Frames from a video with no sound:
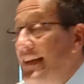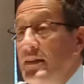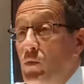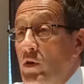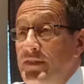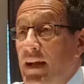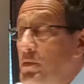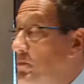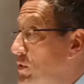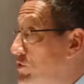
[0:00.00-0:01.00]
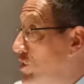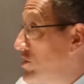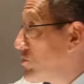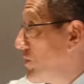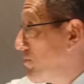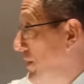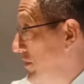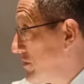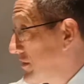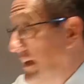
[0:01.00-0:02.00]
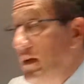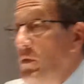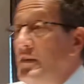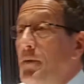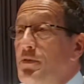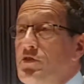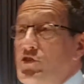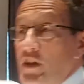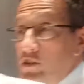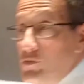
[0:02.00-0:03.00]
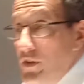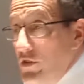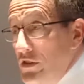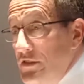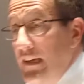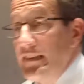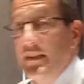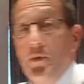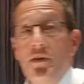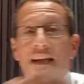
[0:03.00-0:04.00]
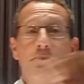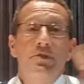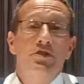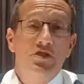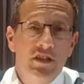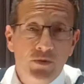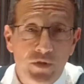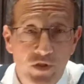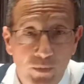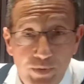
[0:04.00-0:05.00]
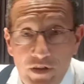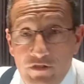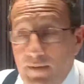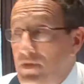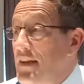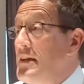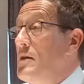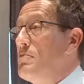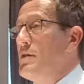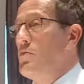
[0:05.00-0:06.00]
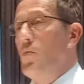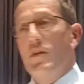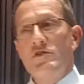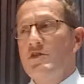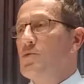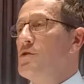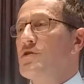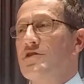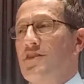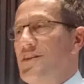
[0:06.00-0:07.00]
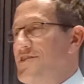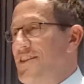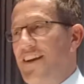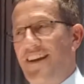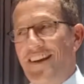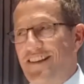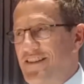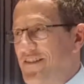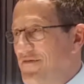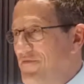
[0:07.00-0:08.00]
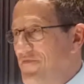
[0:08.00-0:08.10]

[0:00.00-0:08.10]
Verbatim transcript: And it won't happen with, just with Pulse, and it won't happen just with your site, and it won't happen just with your program. But once you all start saying it,